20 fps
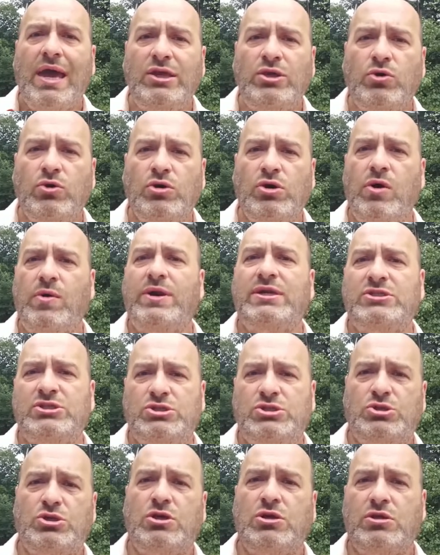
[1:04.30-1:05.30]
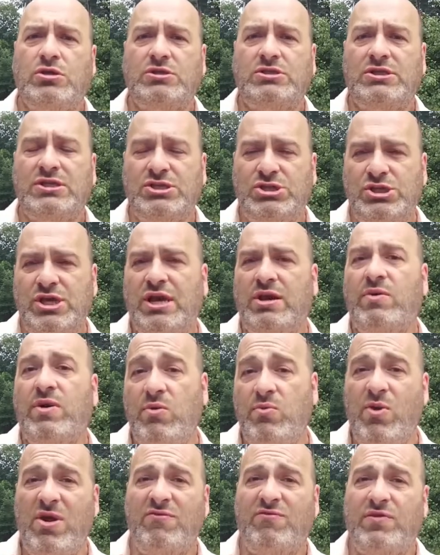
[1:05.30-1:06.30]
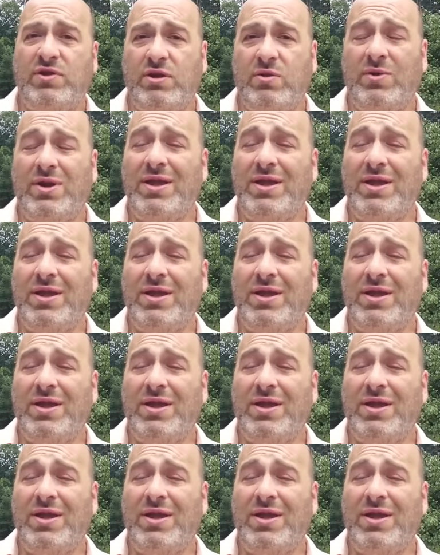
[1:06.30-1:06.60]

you're going to struggle to generate revenue.